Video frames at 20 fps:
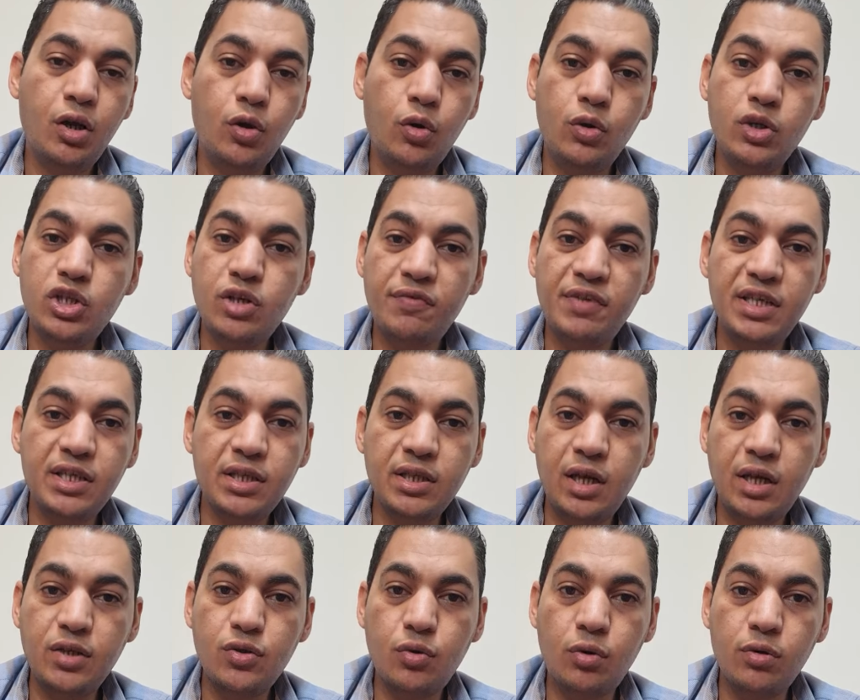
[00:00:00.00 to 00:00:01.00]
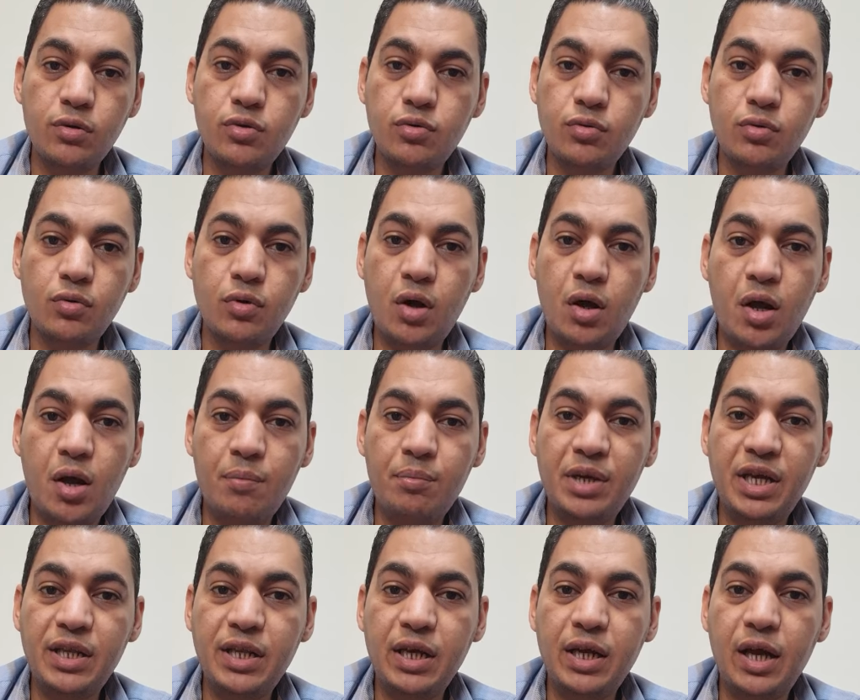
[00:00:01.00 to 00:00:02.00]
Longevity is nice also. I'm
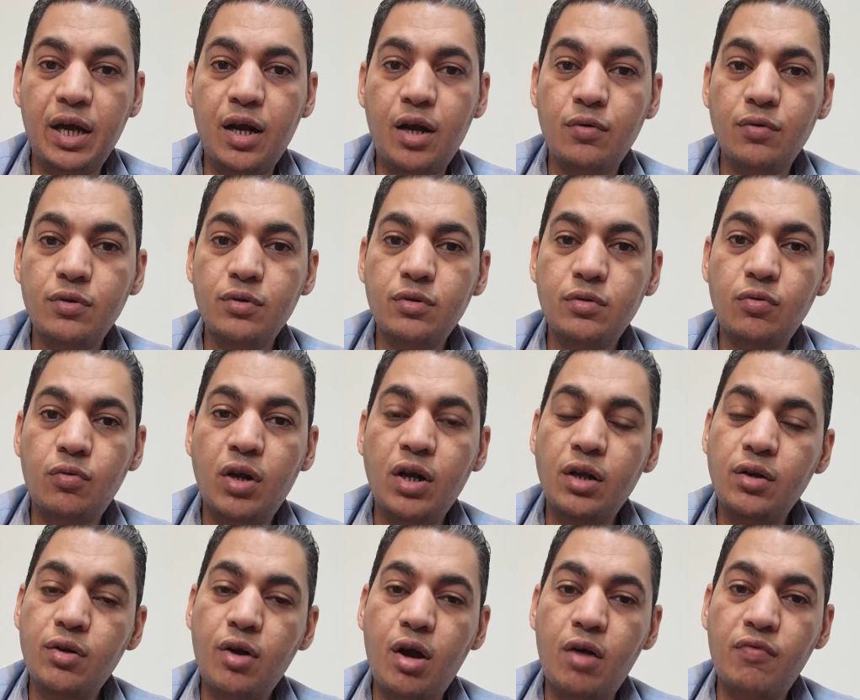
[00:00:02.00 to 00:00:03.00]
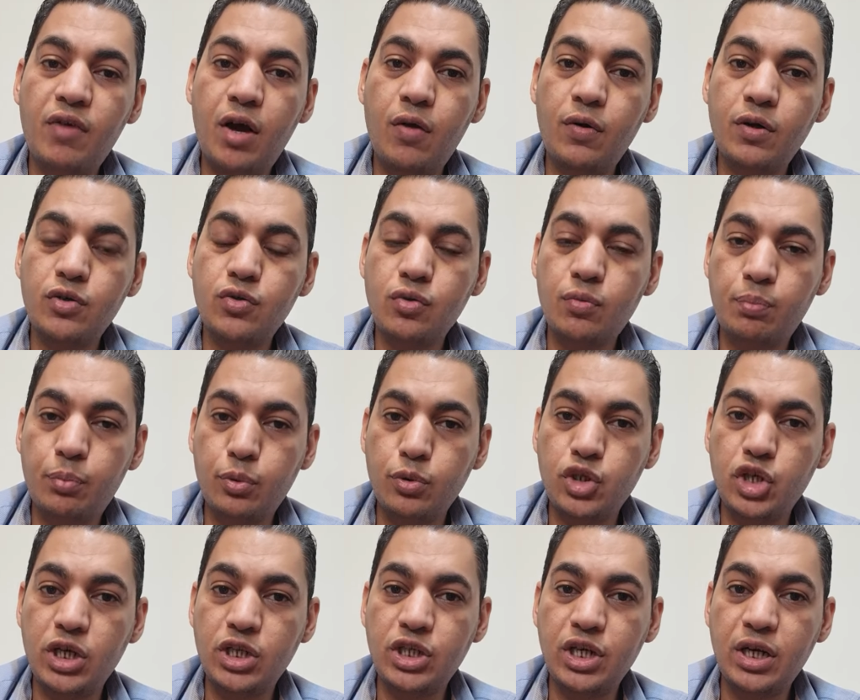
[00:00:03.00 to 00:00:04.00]
getting around one and a half hours
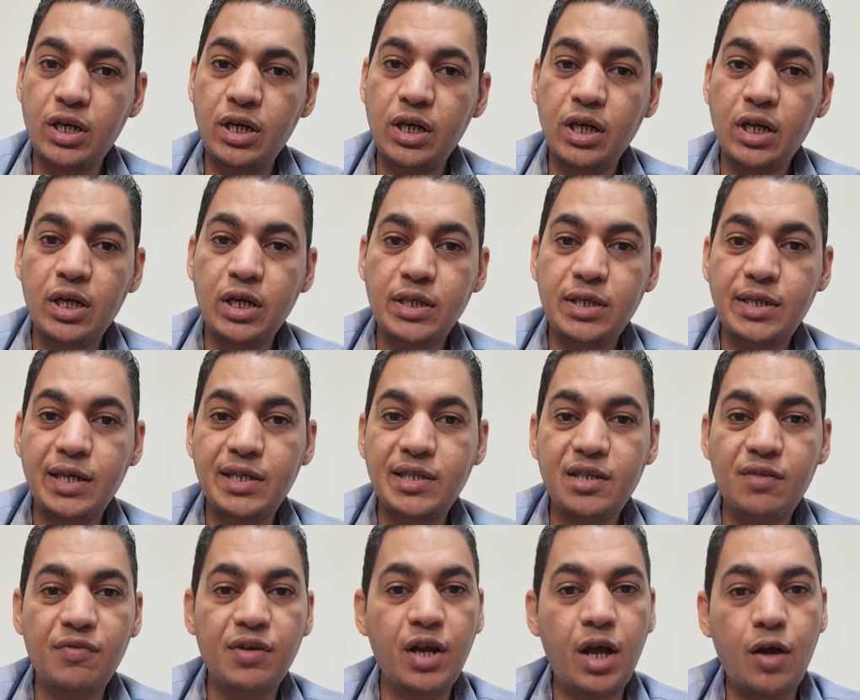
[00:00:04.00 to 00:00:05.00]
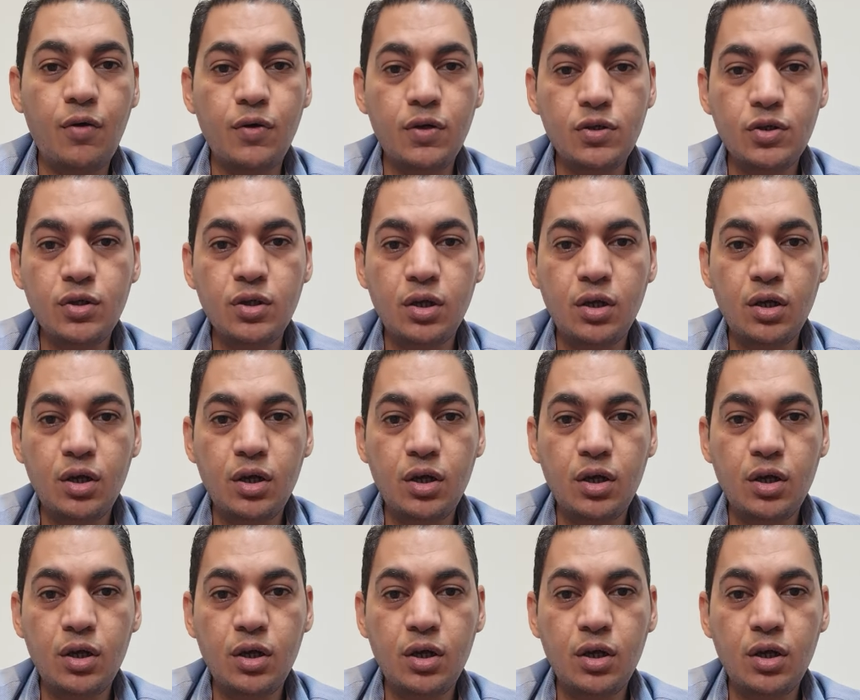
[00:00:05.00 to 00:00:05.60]
projection, six, seven hours